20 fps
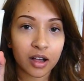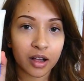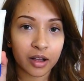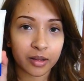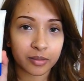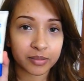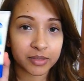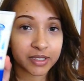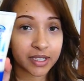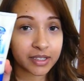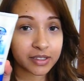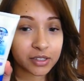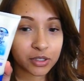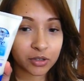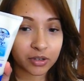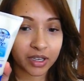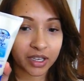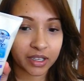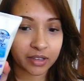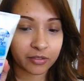
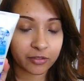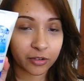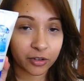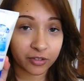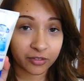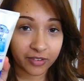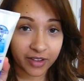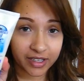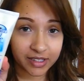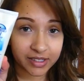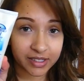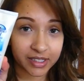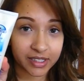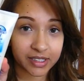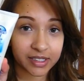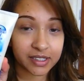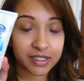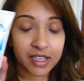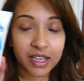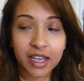sunscreen for
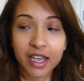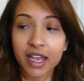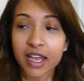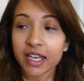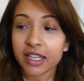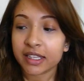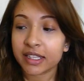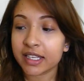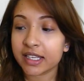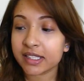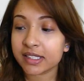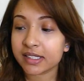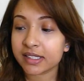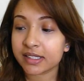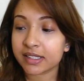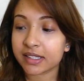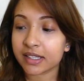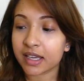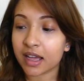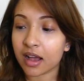faces.
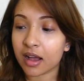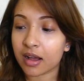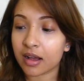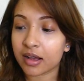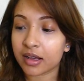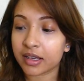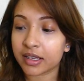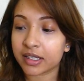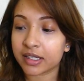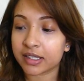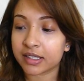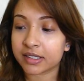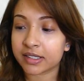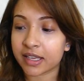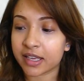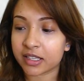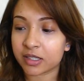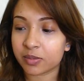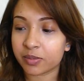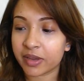This
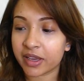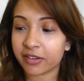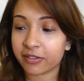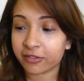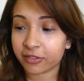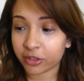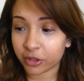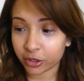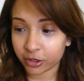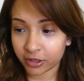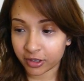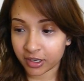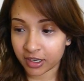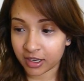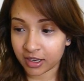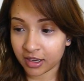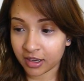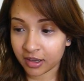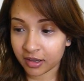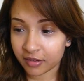is SPF
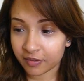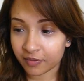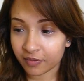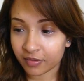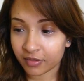30.